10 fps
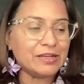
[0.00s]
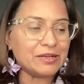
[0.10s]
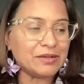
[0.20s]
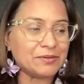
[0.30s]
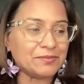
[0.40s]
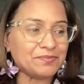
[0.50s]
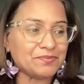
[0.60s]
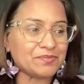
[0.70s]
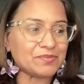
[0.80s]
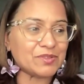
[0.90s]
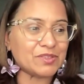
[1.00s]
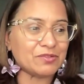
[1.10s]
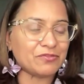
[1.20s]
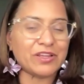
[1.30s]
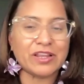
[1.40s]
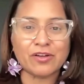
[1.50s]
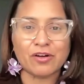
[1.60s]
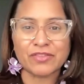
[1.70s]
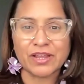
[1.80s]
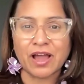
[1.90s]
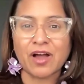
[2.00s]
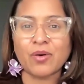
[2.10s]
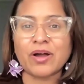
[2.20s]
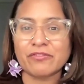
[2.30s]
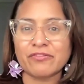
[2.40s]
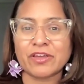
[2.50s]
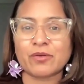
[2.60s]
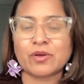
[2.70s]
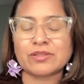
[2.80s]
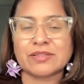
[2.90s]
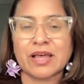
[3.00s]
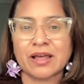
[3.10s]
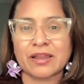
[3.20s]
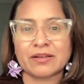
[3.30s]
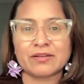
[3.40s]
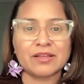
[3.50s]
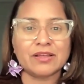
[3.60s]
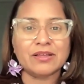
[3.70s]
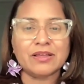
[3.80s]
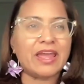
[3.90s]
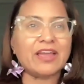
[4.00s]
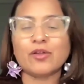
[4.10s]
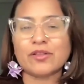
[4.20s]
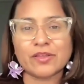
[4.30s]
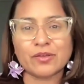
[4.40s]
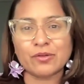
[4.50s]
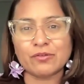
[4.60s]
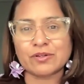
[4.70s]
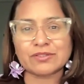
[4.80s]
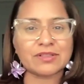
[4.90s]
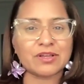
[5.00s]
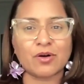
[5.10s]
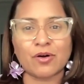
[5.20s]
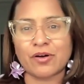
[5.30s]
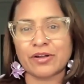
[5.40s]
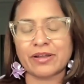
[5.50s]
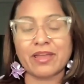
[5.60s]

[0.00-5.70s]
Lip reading: um, the feeling of that, how unfair was that, and anger at the universe, at the God, at